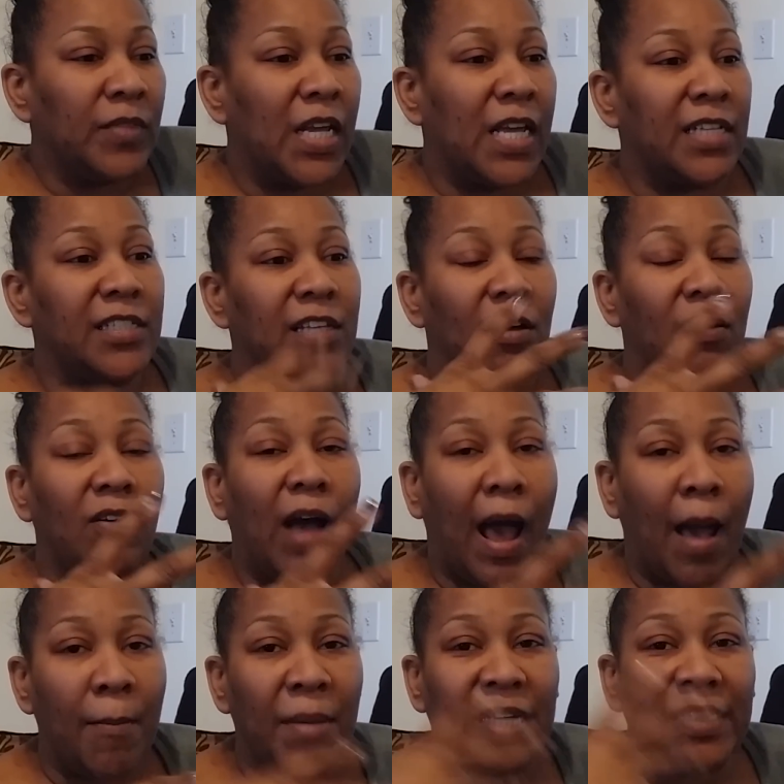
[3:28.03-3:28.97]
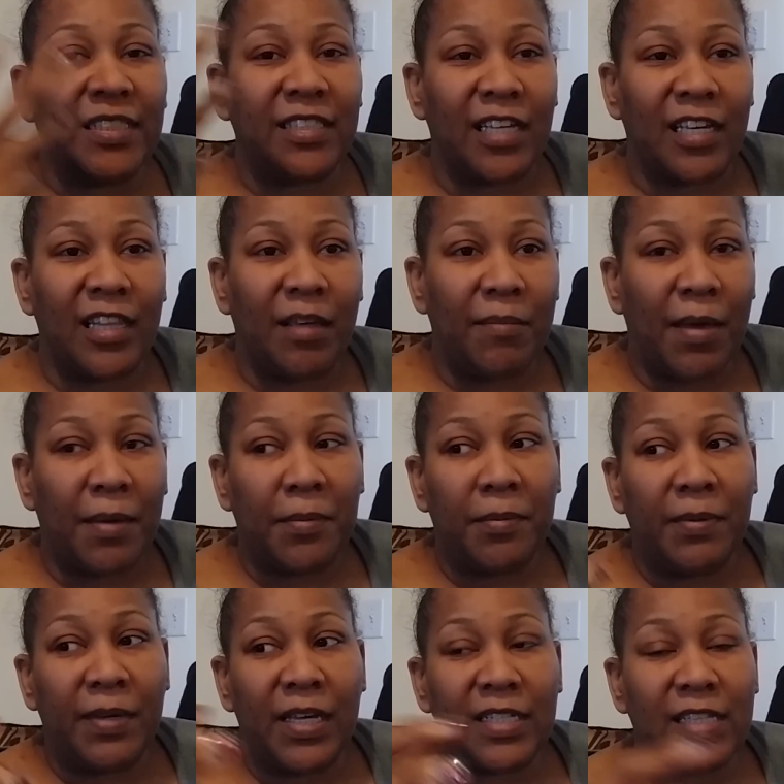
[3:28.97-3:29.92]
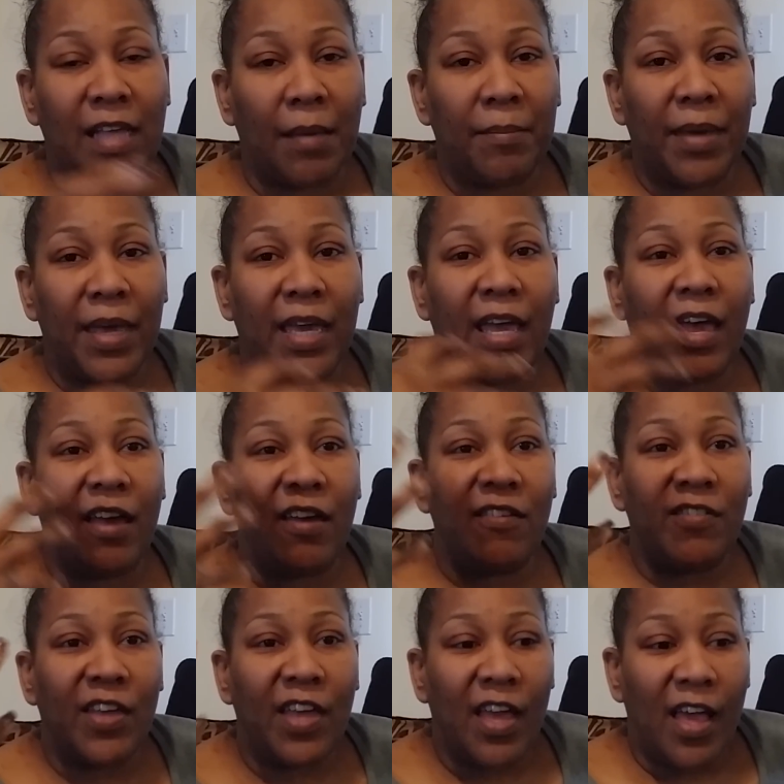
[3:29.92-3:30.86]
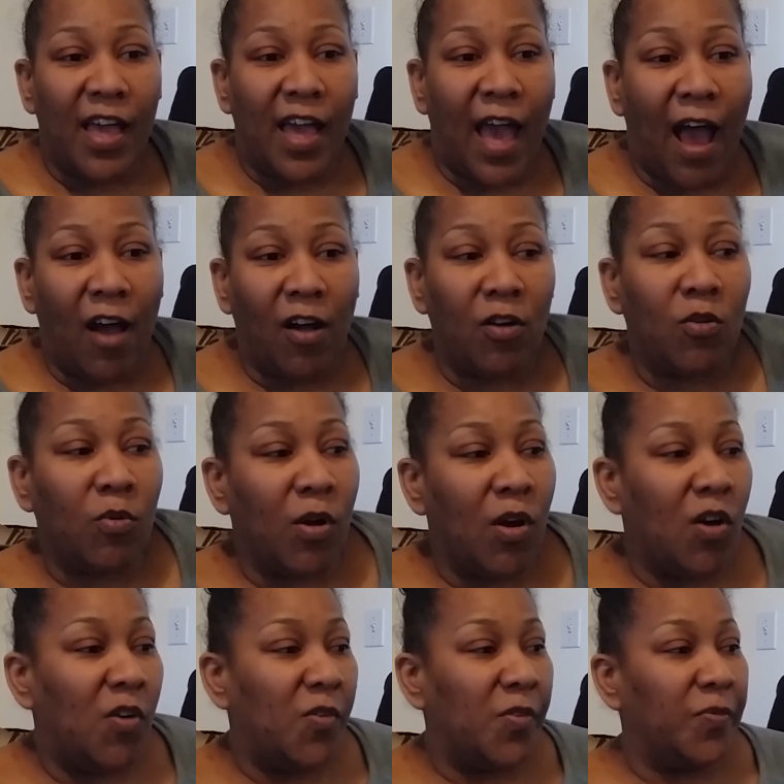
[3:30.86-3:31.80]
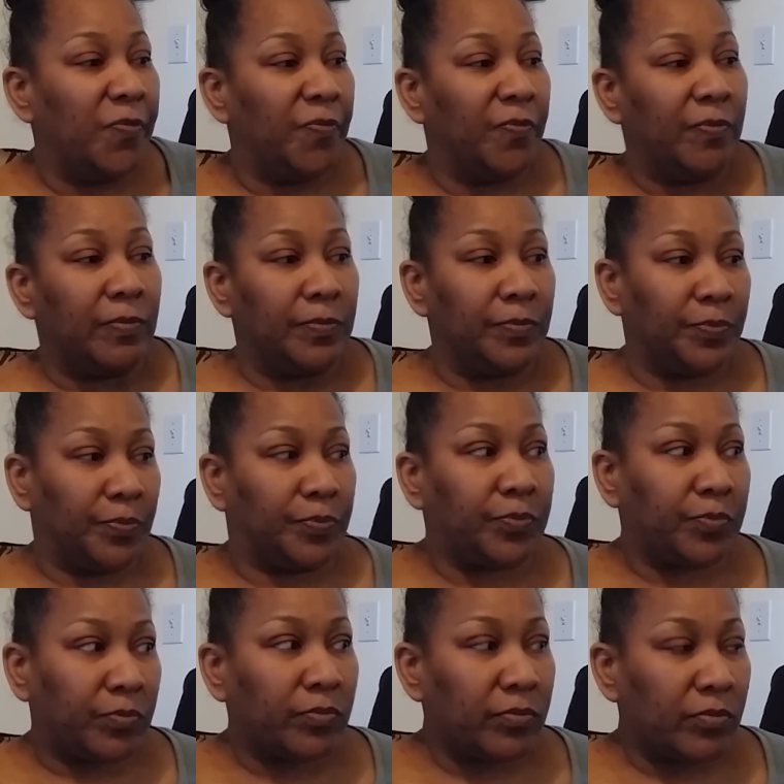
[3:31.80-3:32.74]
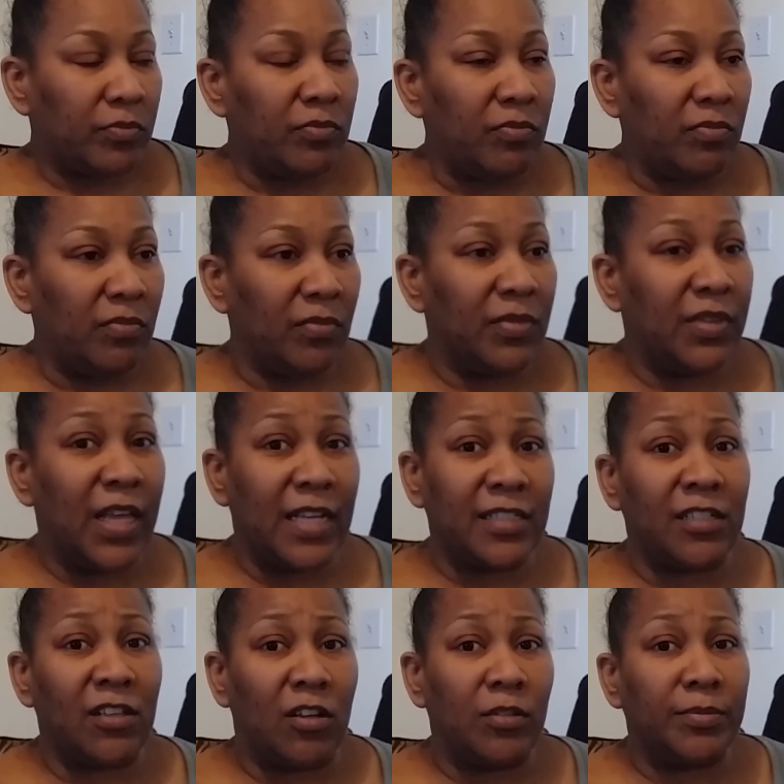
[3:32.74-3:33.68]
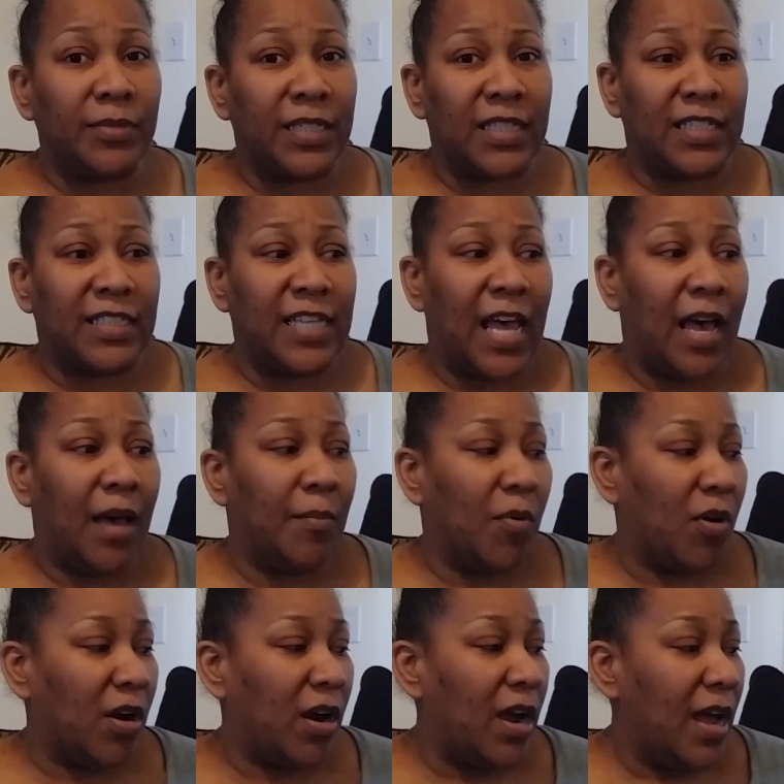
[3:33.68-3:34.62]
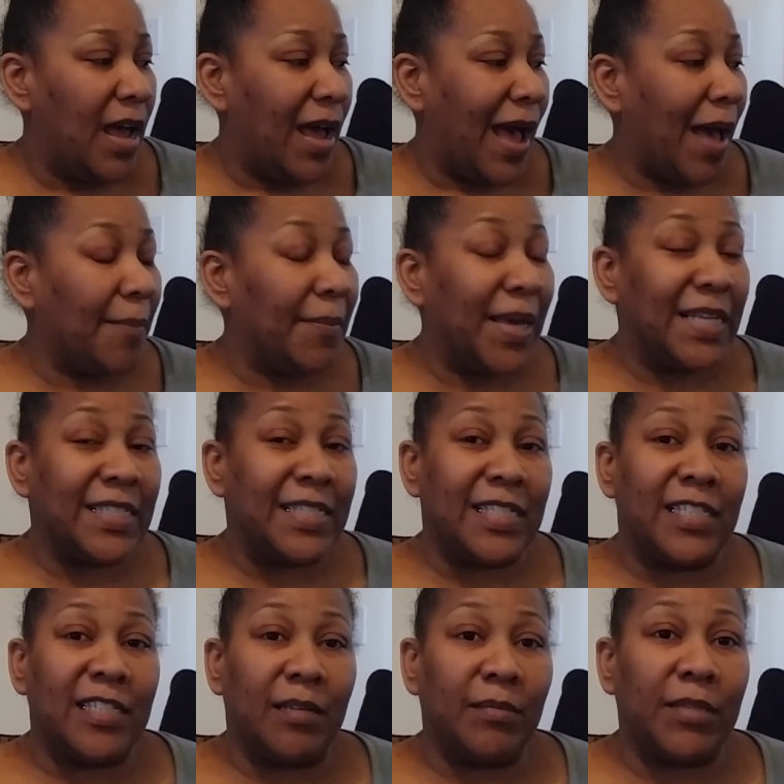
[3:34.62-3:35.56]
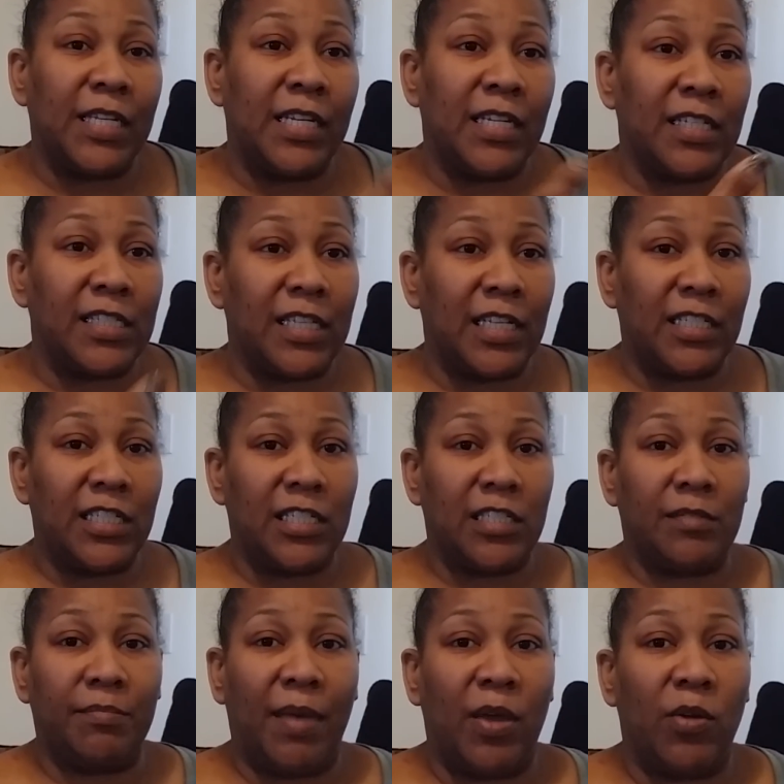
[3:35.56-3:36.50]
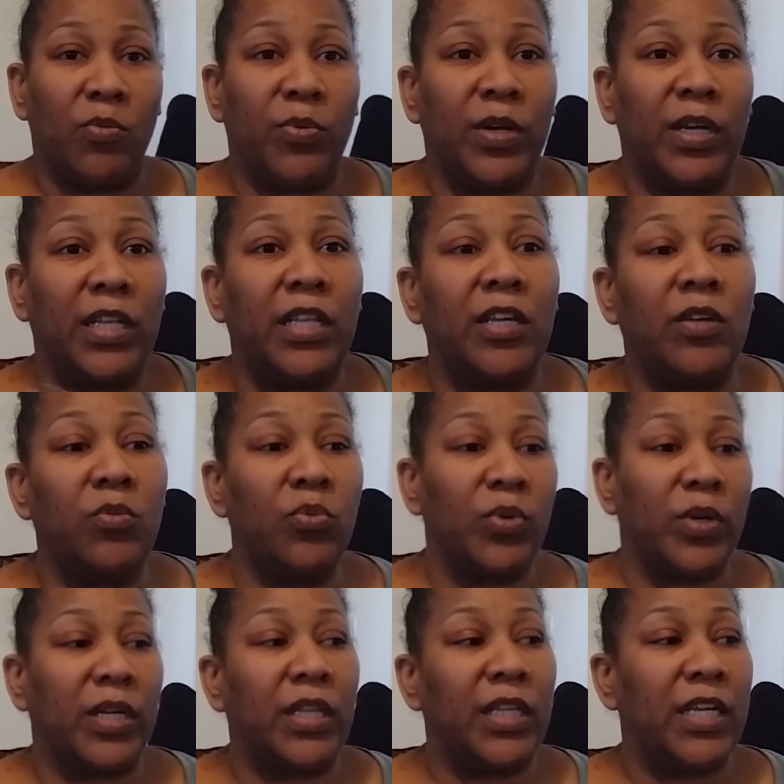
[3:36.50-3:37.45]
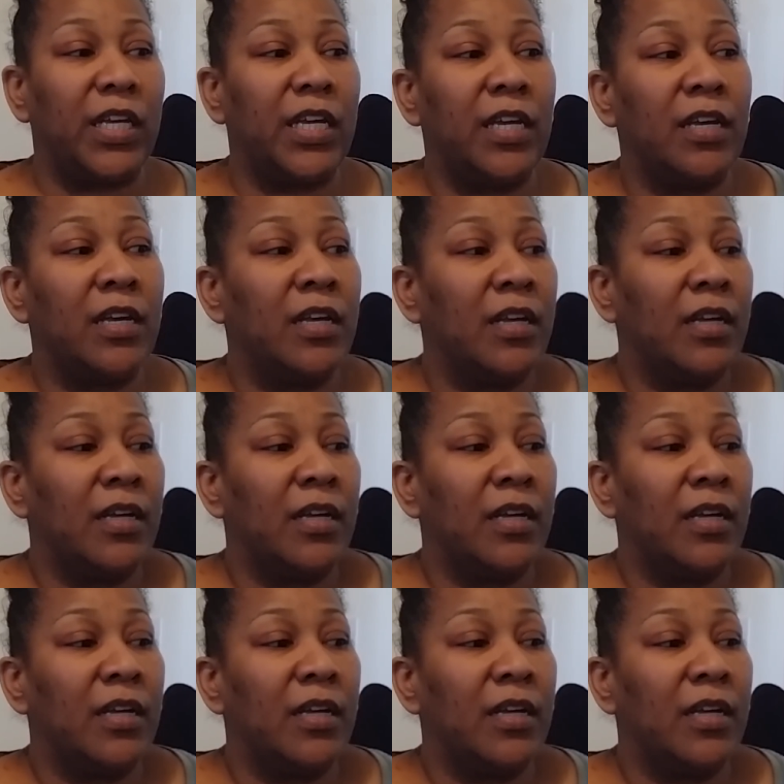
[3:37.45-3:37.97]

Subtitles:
And so I may sell that baby because I may have outgrown that sculpt at the time, or I may see something else that just may really, really